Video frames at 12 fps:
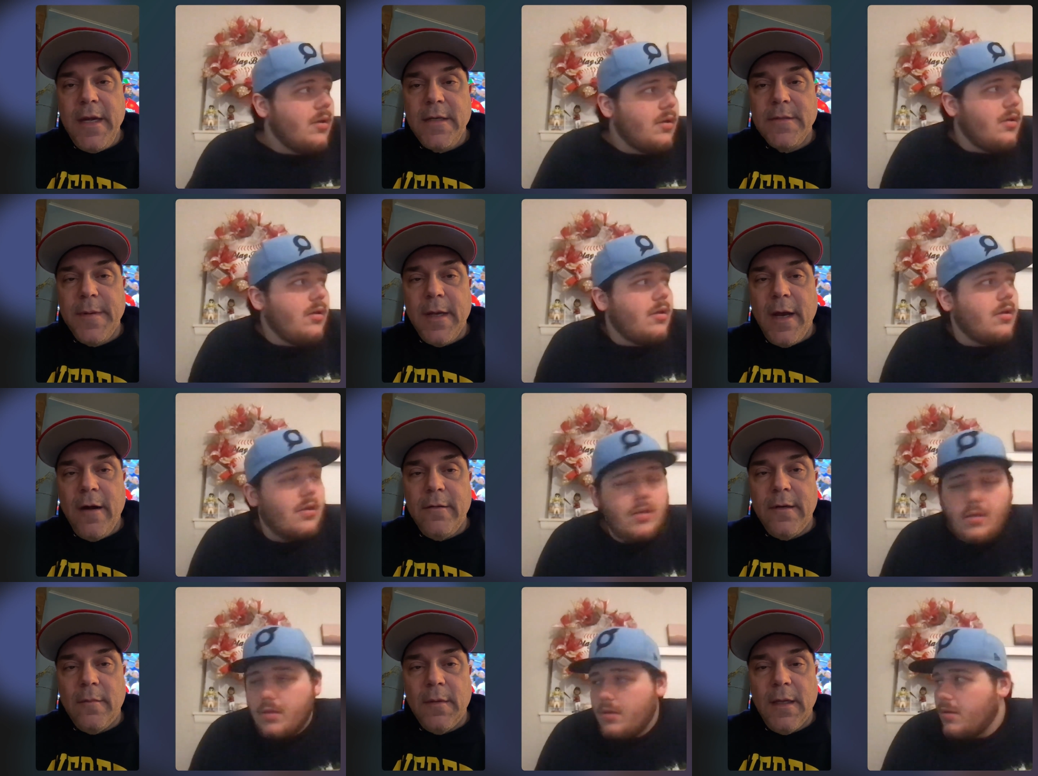Speaker 1: He used to be higher
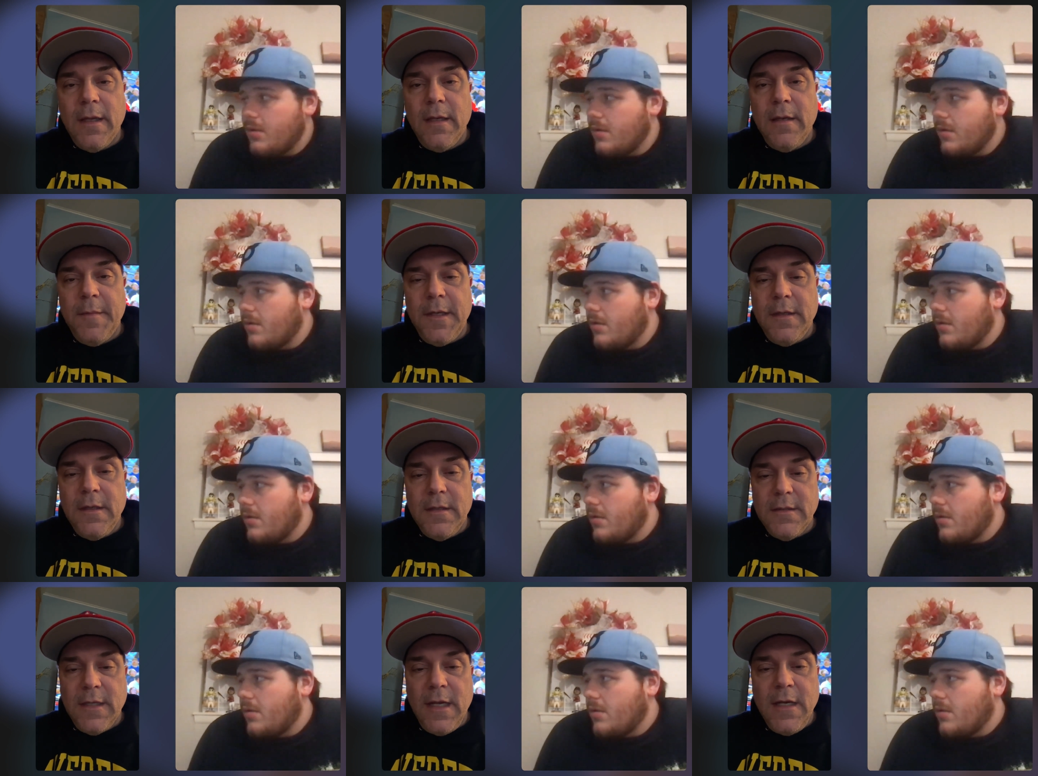in double A. I mean,
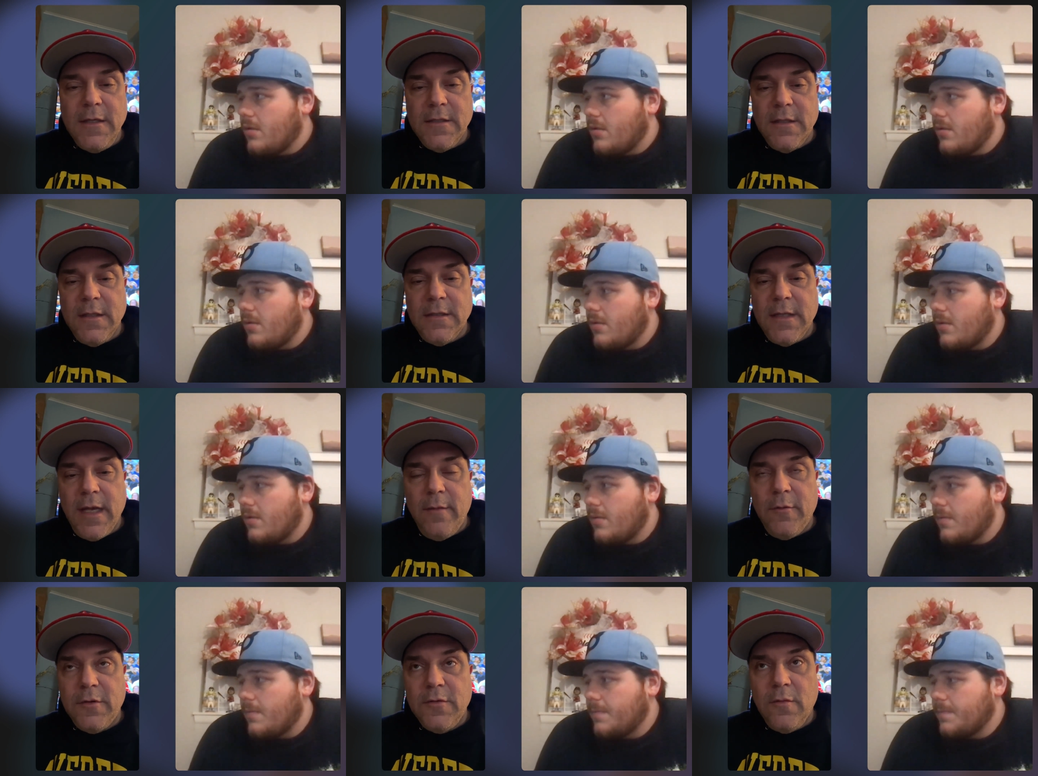his age, and he's got
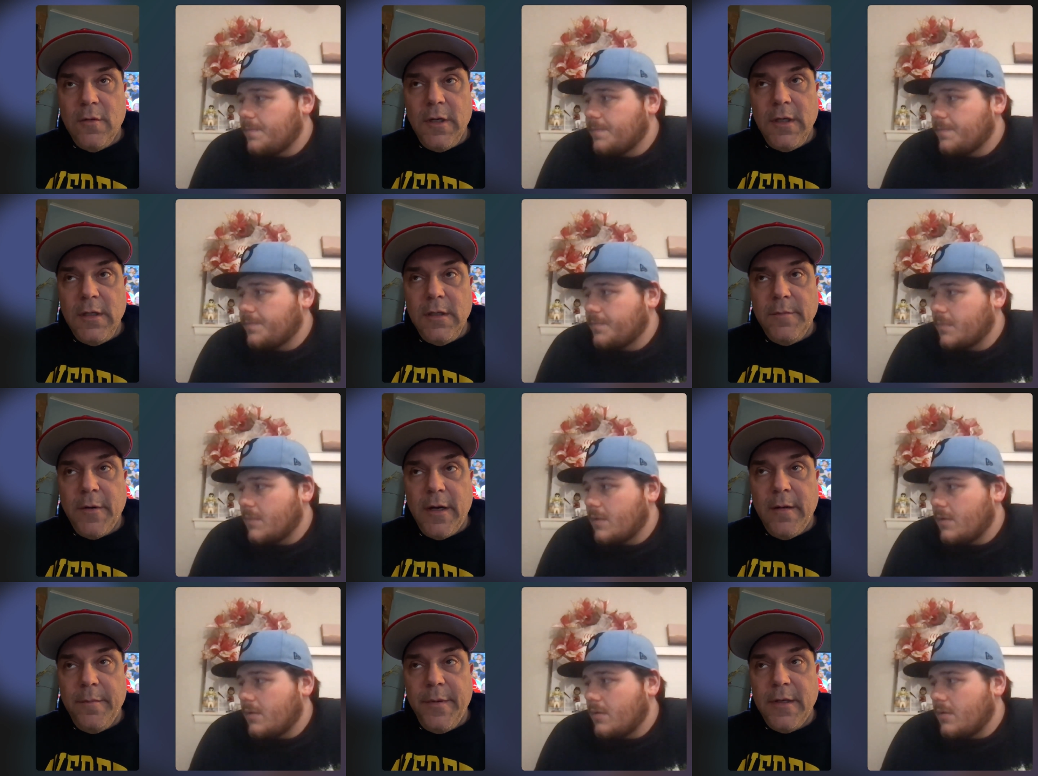what, 20,
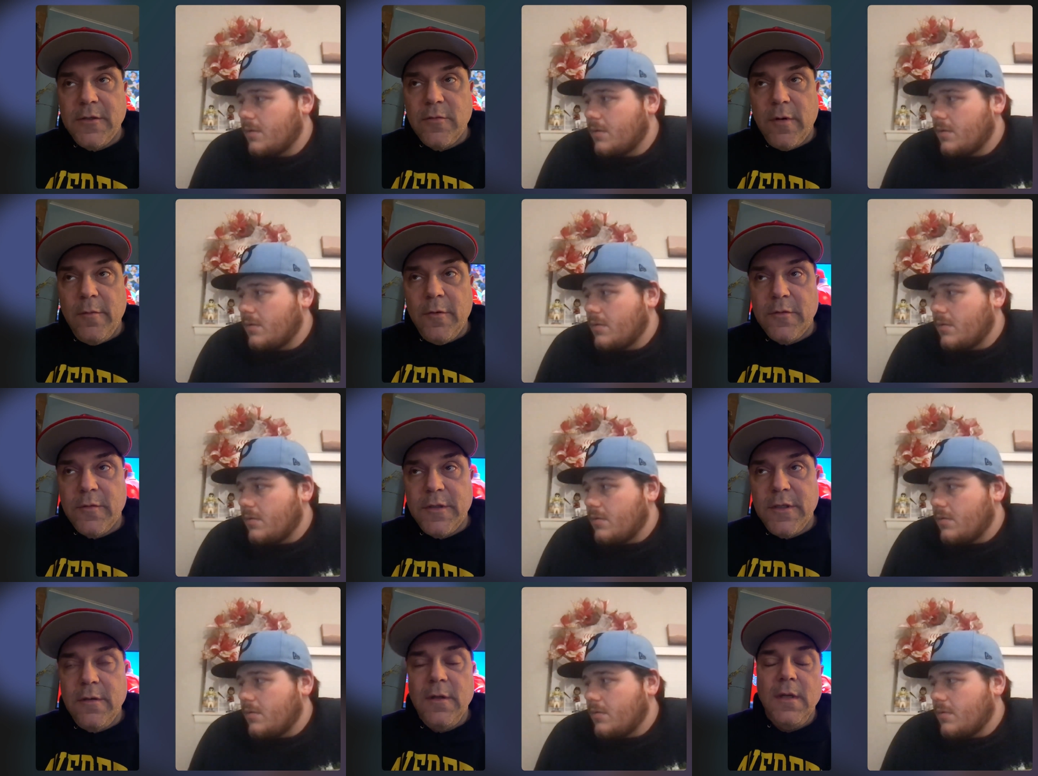probably didn't pitch, 21,
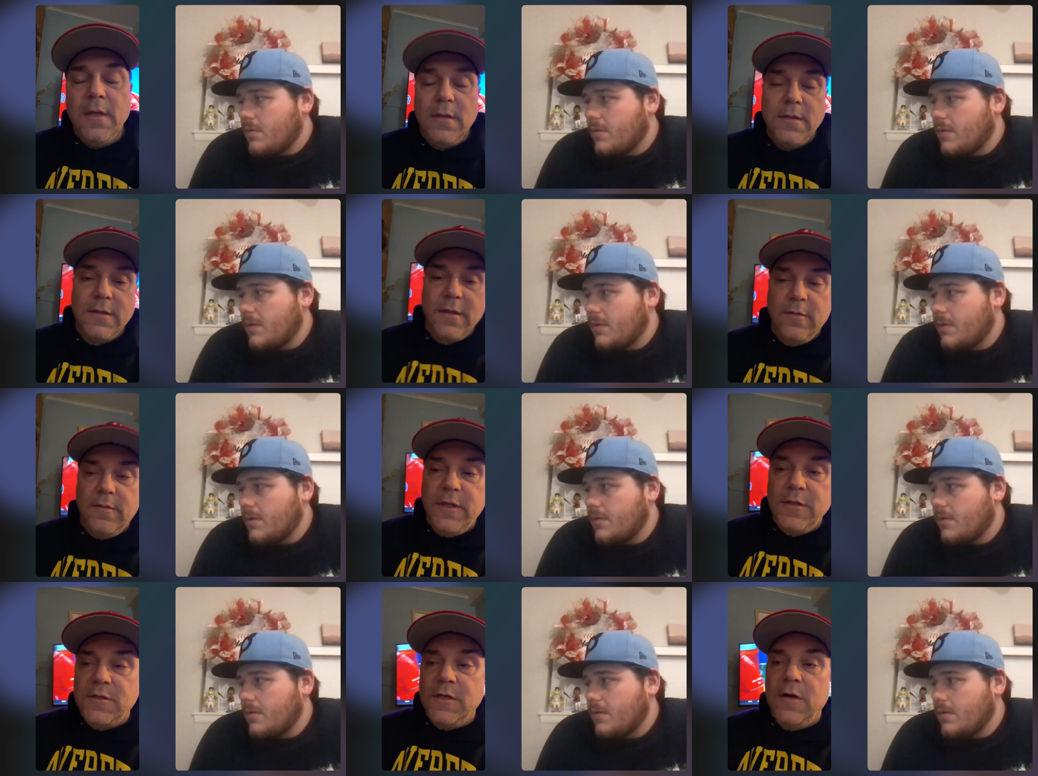22. So
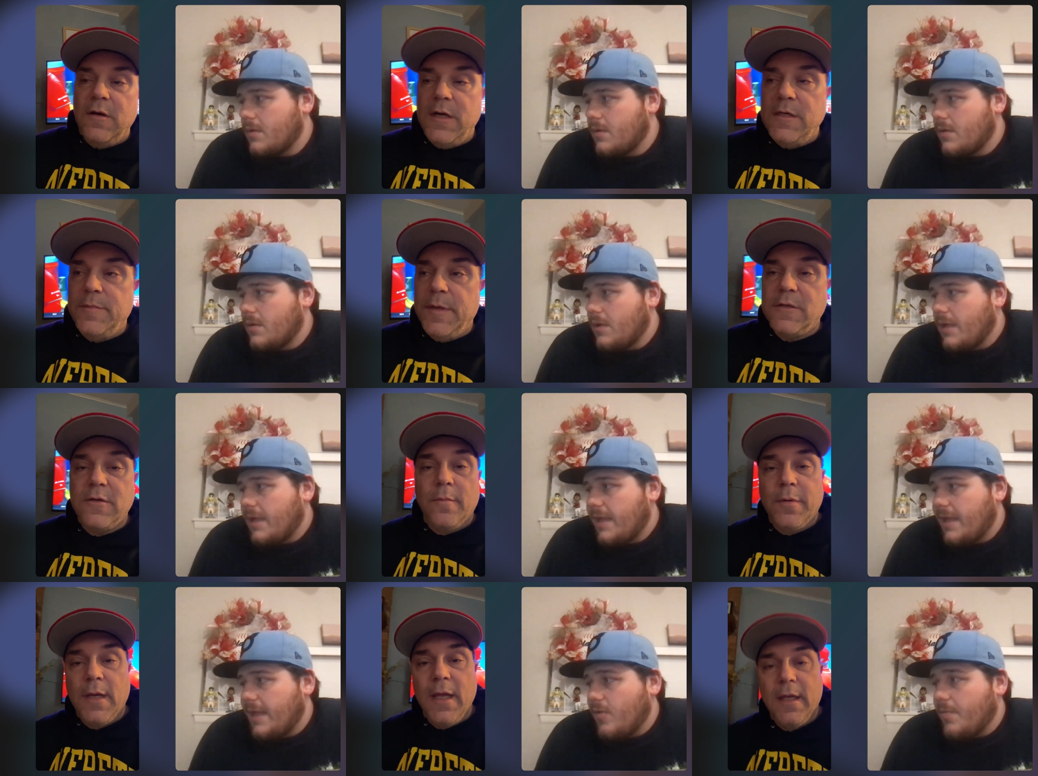this year he's been
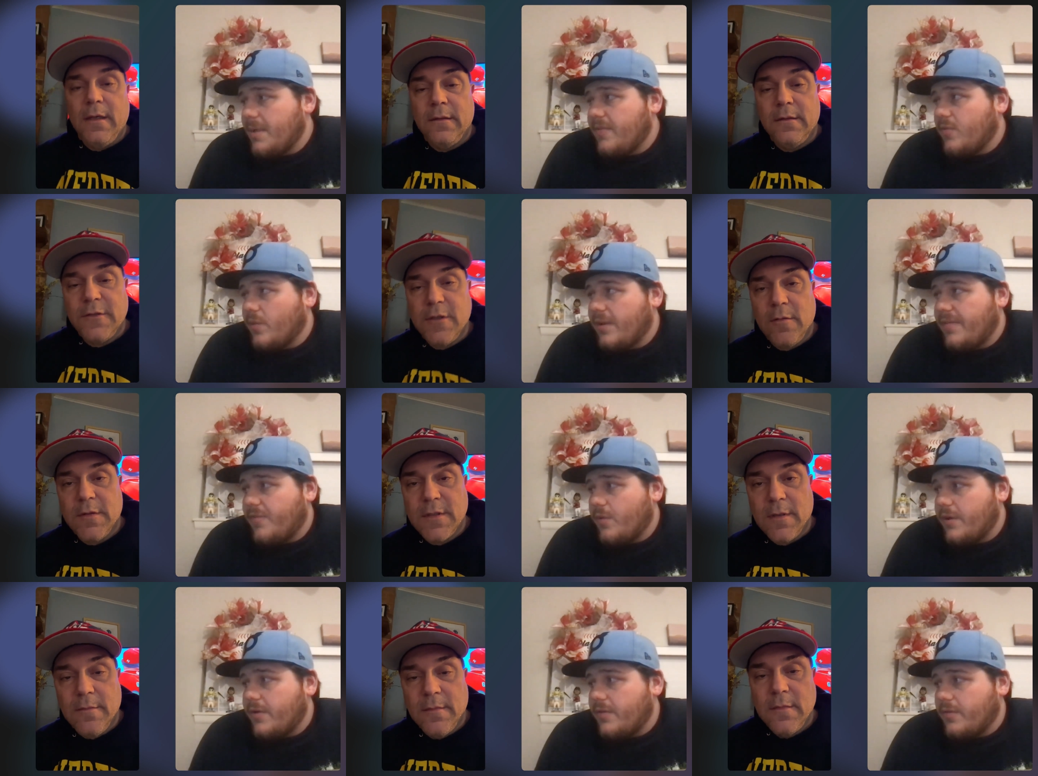triple A. And he'll be
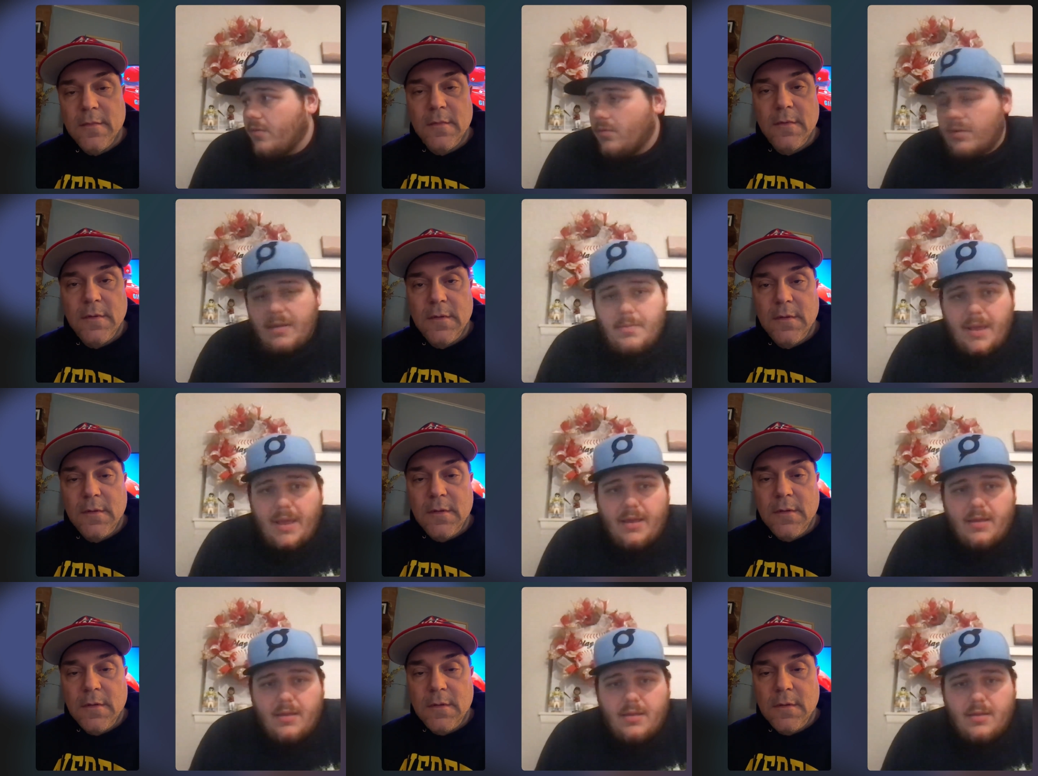24 years old
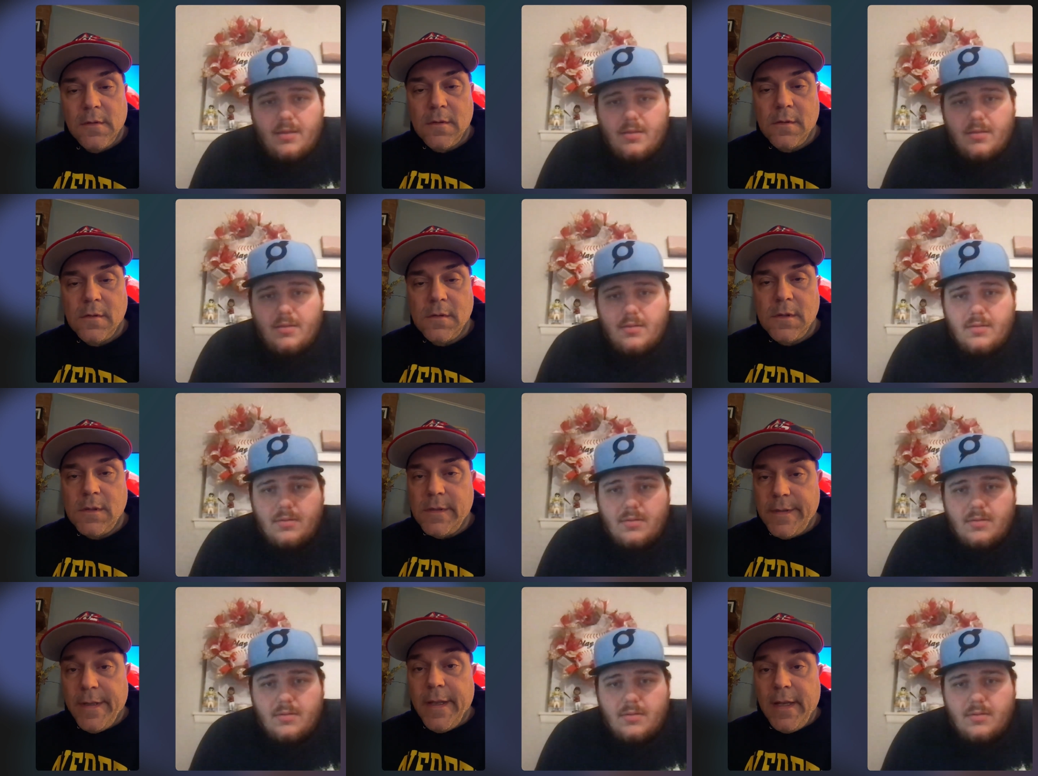in May.
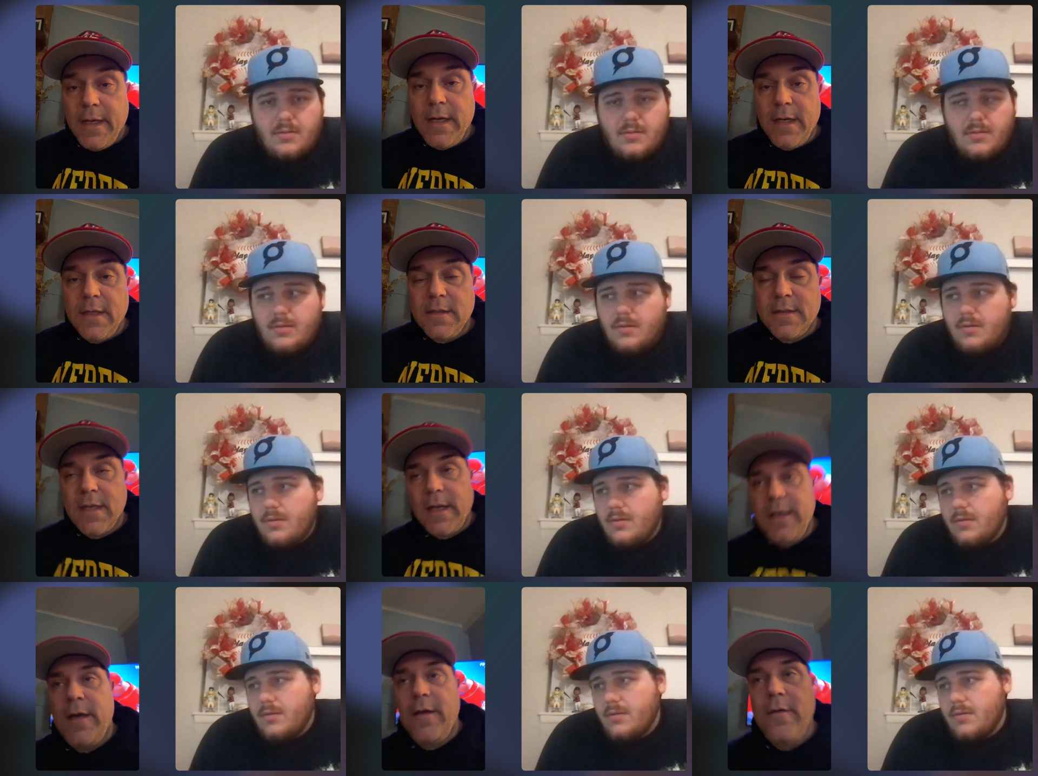Yeah, he need it's time,
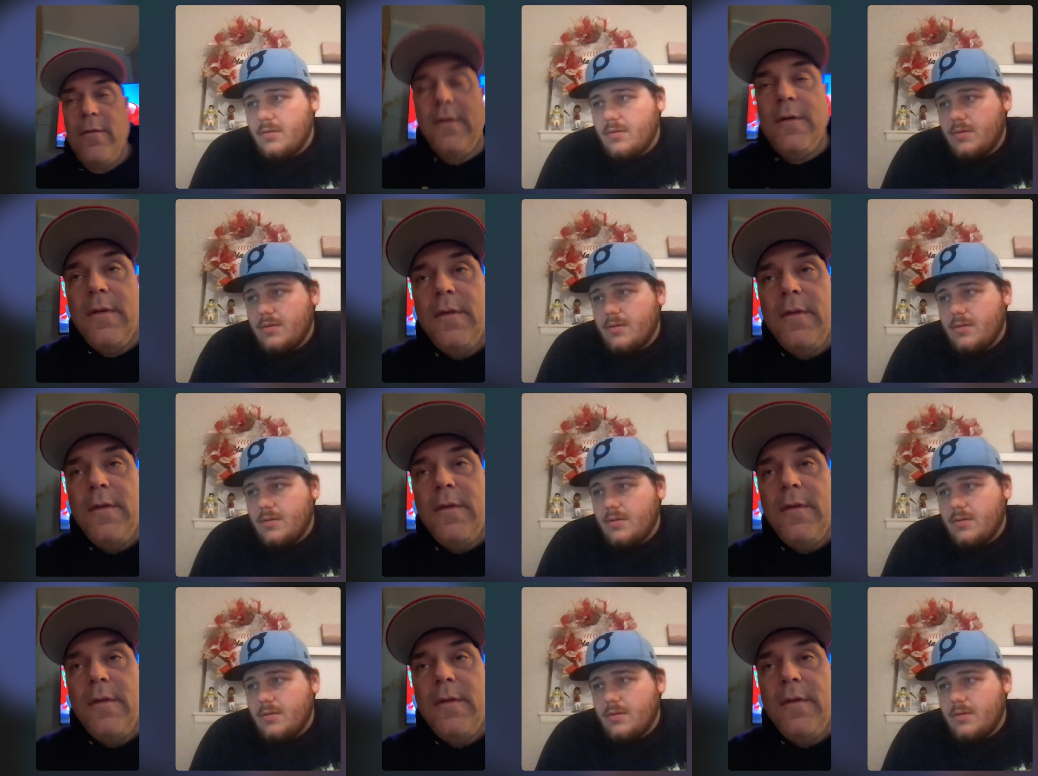you know,